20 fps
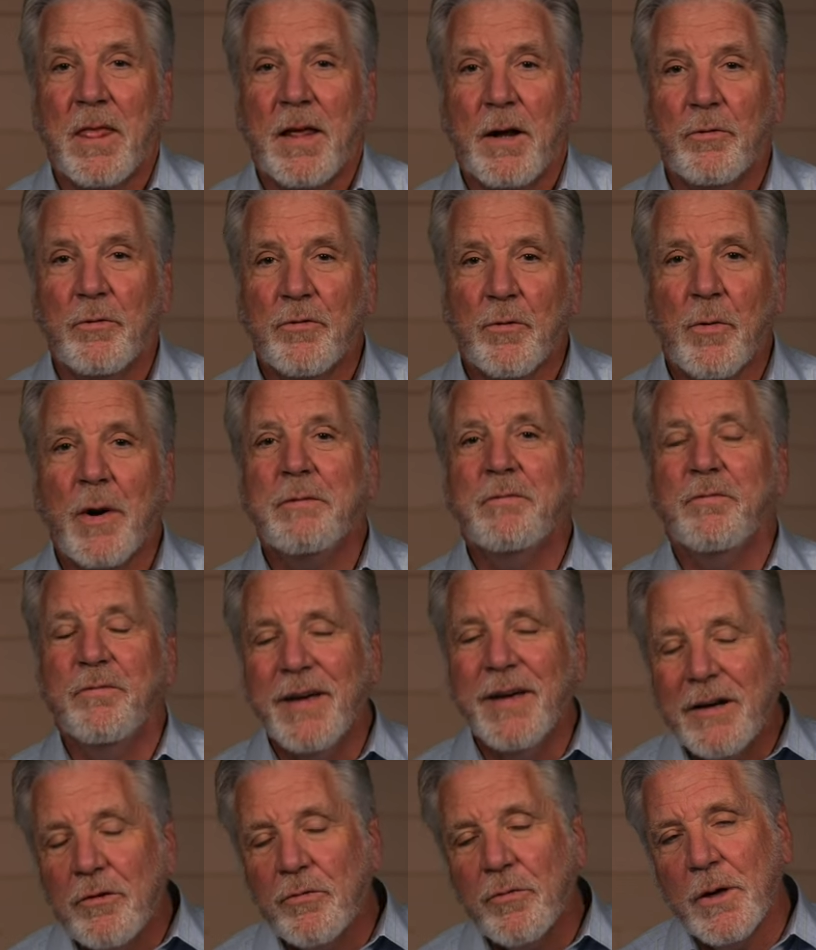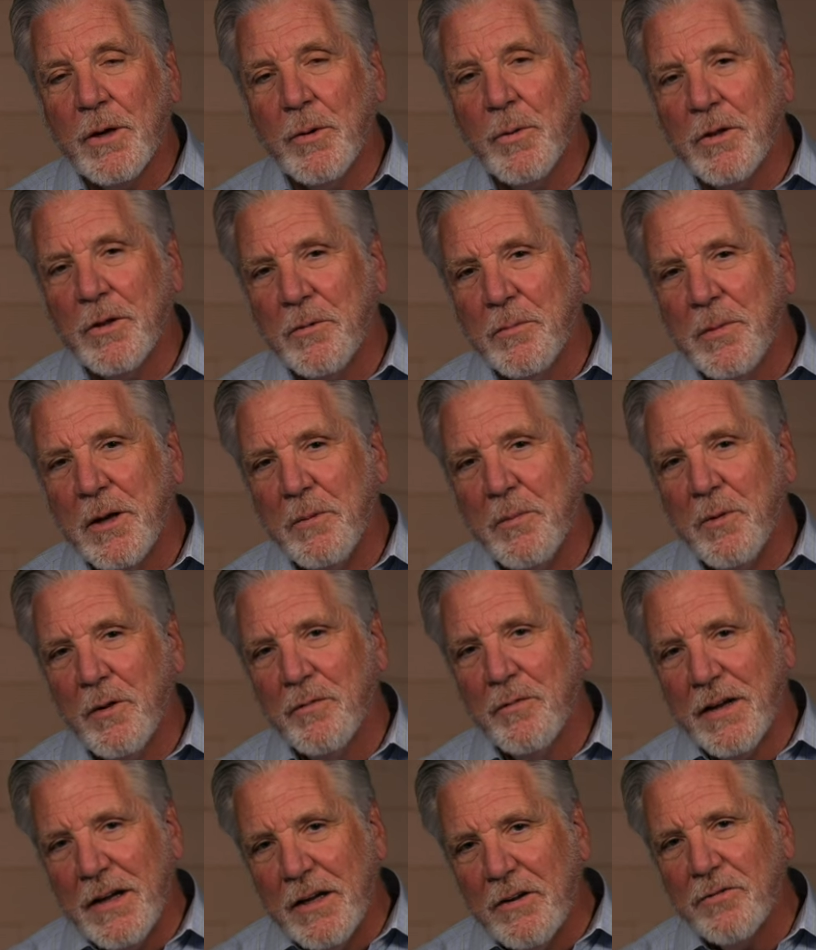it was a great victory when the people
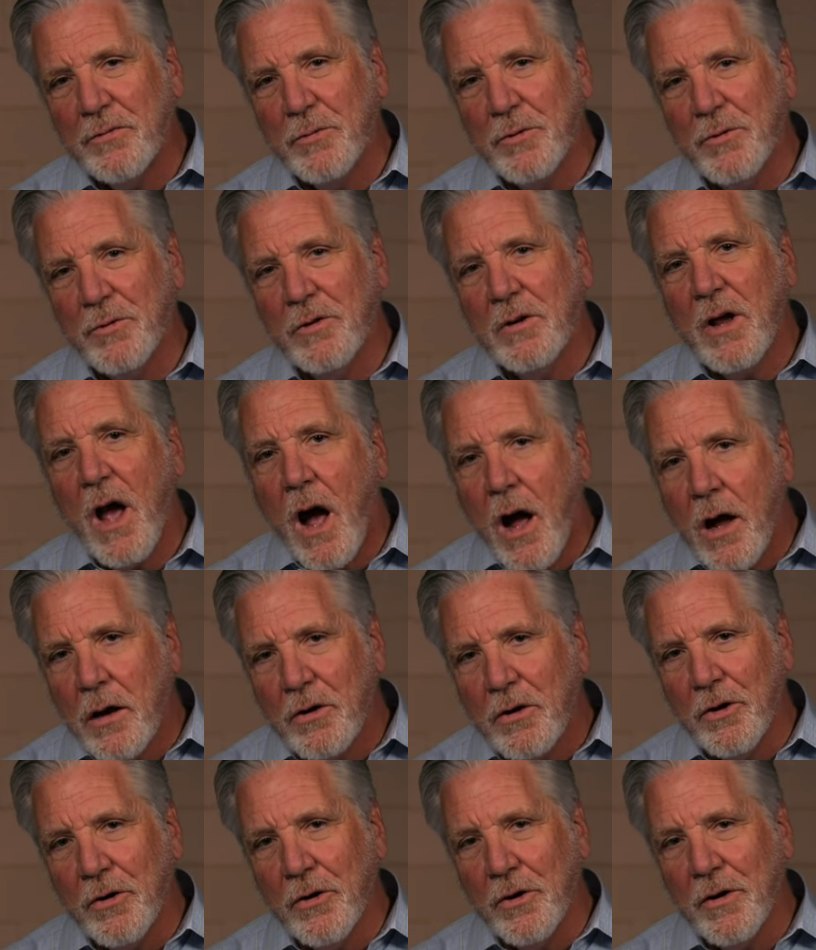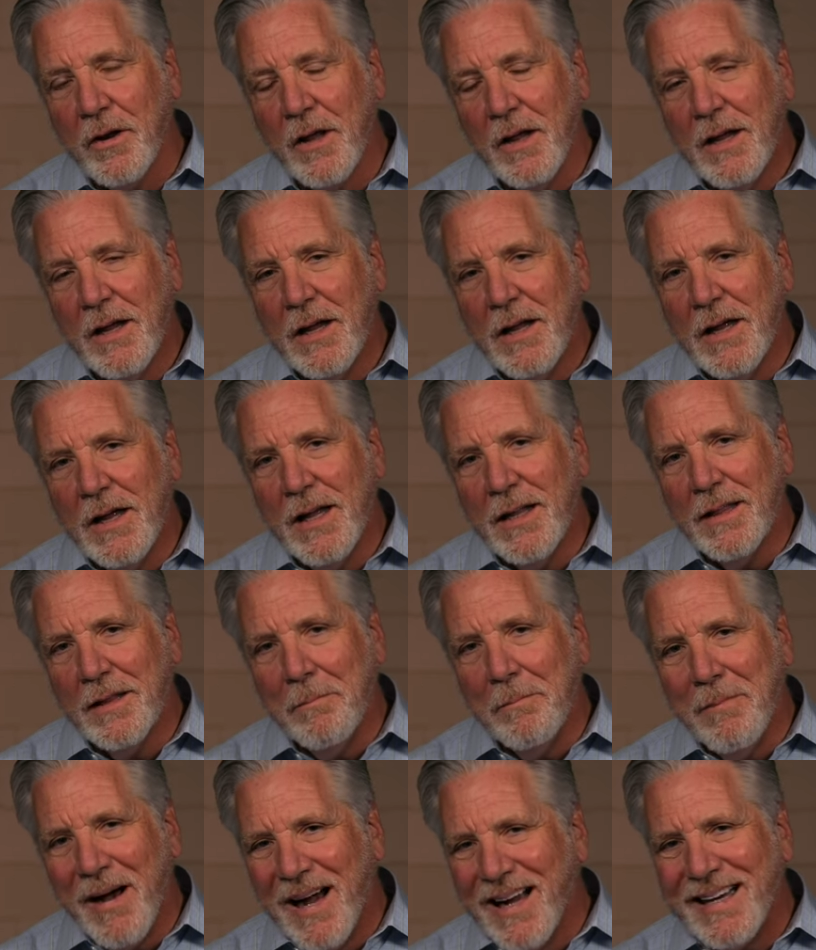of Israel conquered the
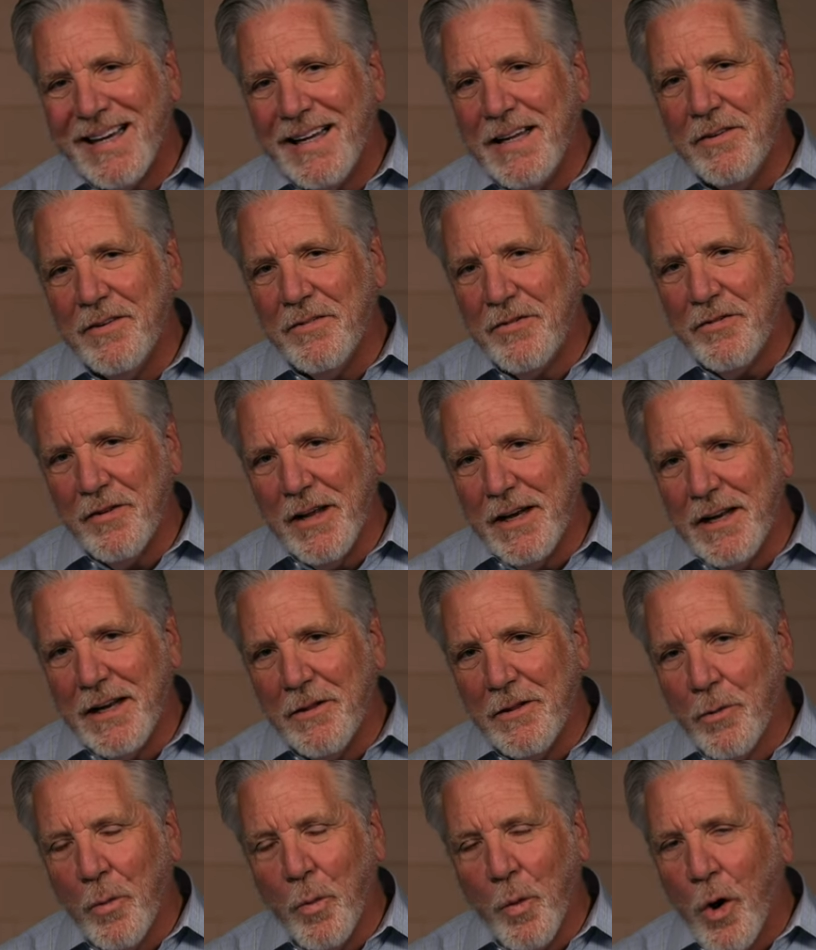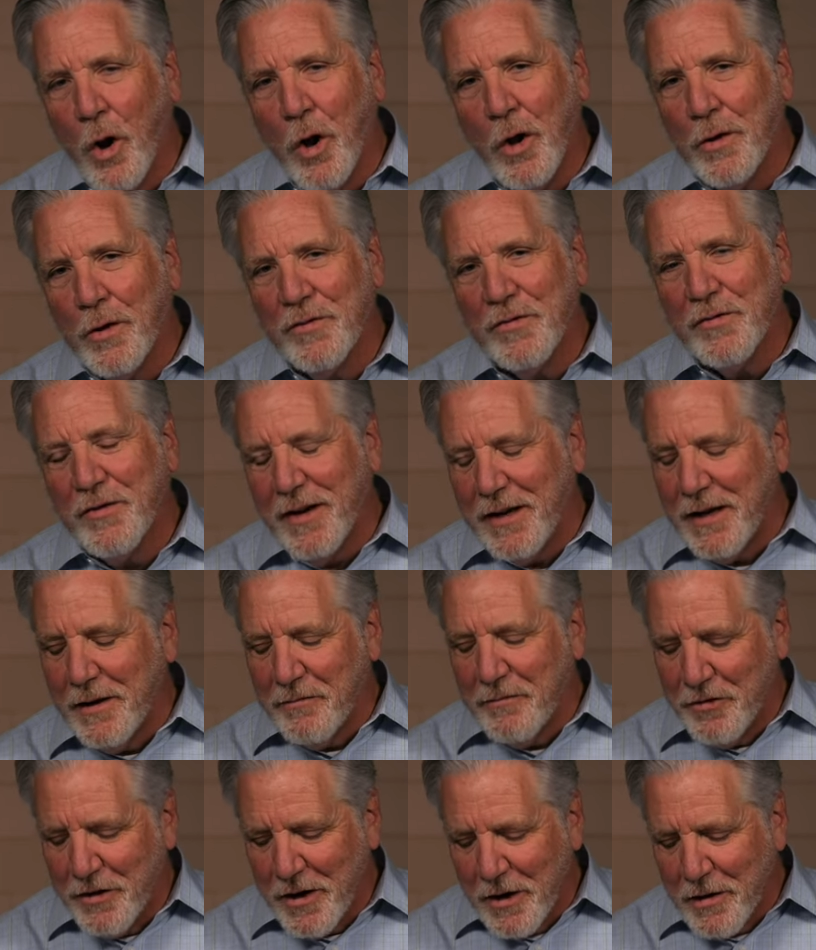mighty city, the walled city
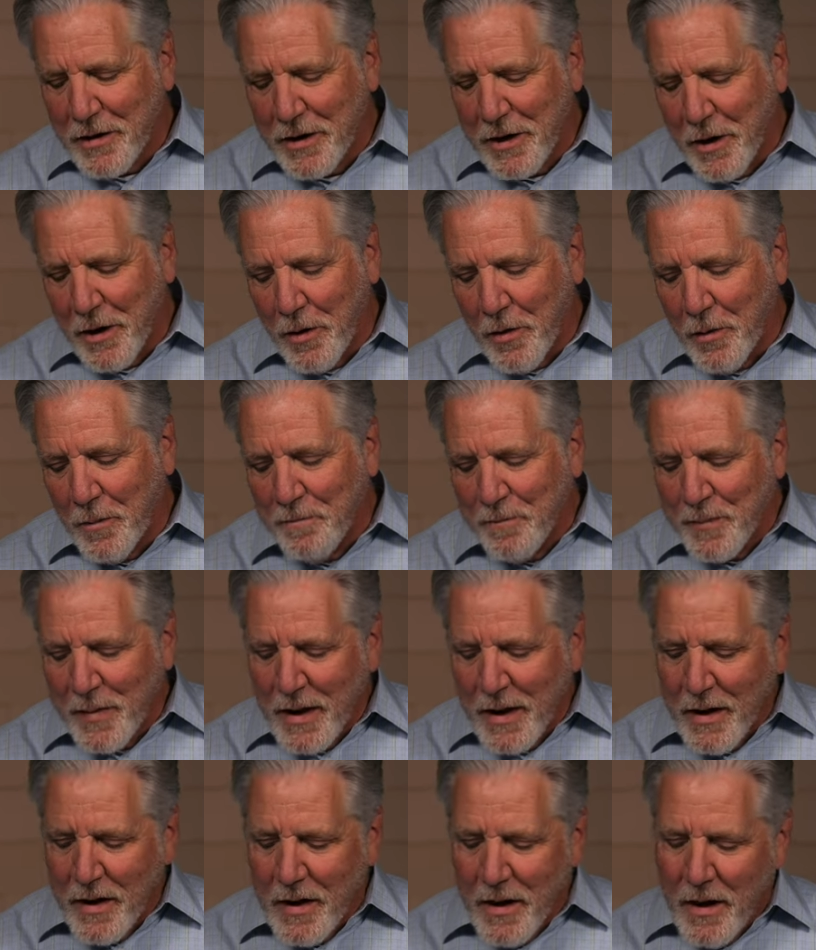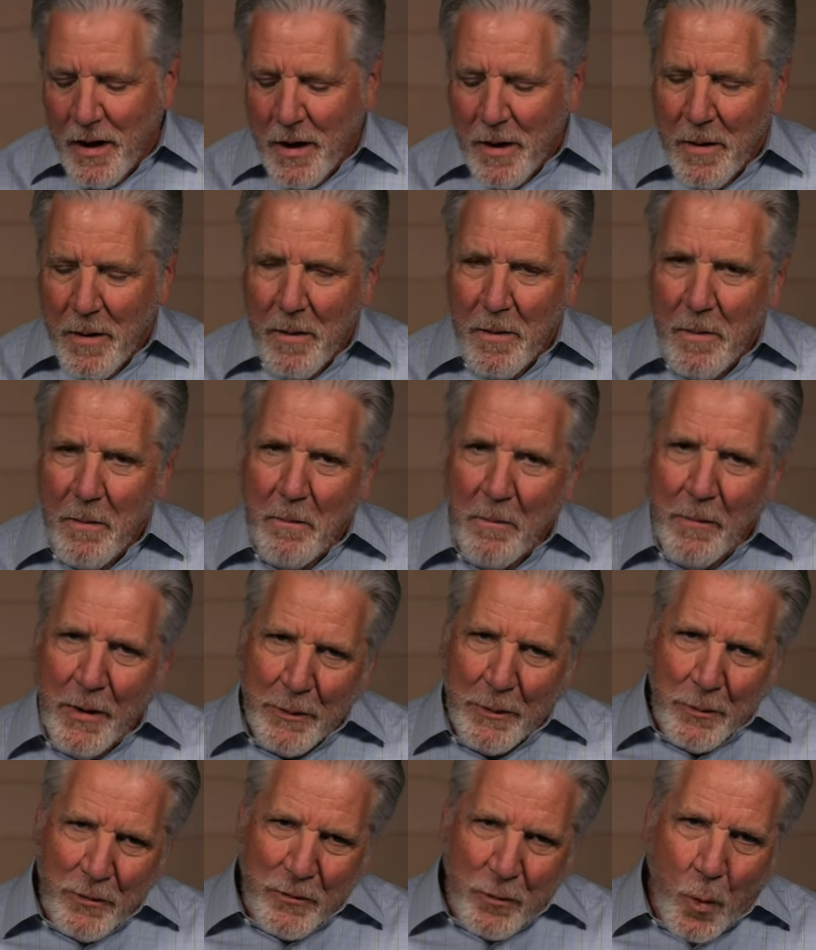of Jericho,
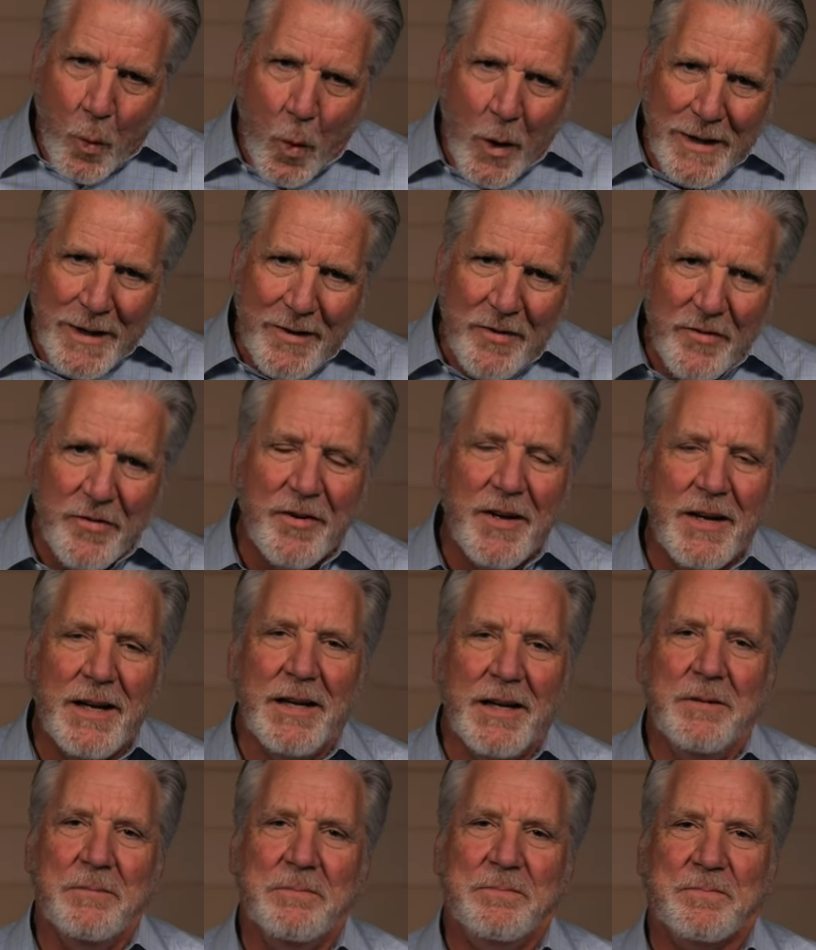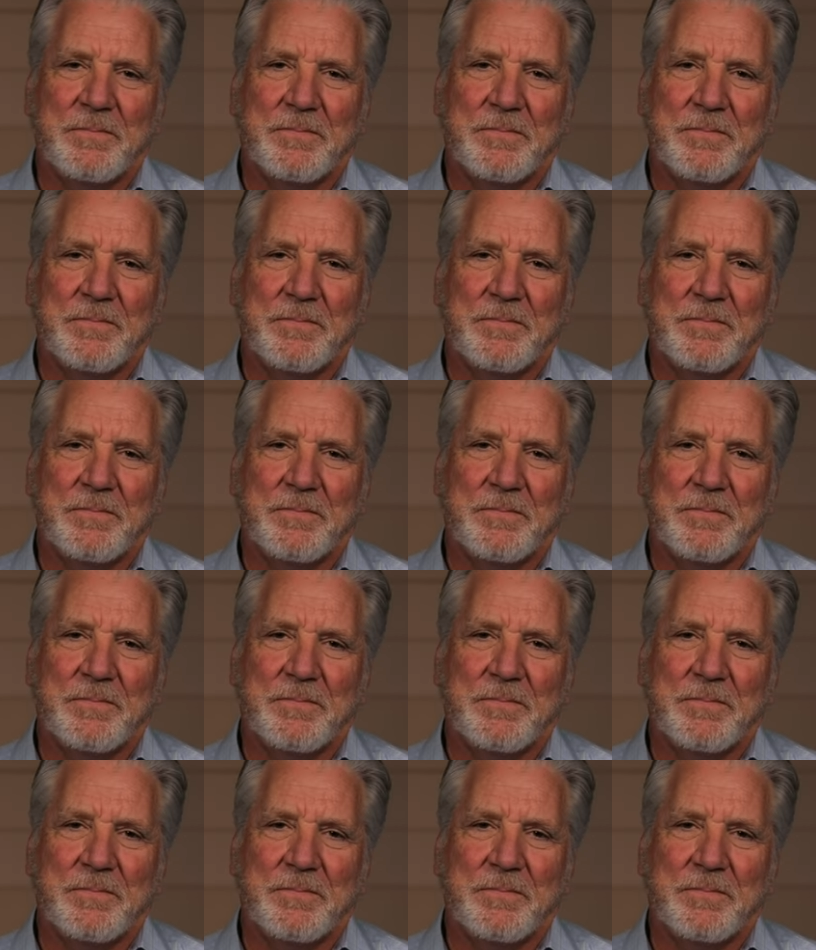but it was one city